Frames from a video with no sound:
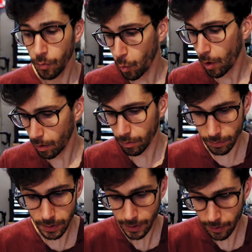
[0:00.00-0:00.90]

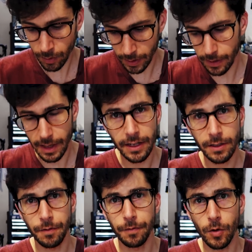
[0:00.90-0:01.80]
Well, literally
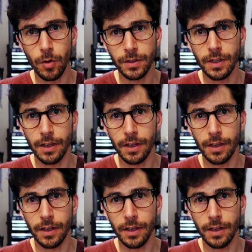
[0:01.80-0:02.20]
that's the force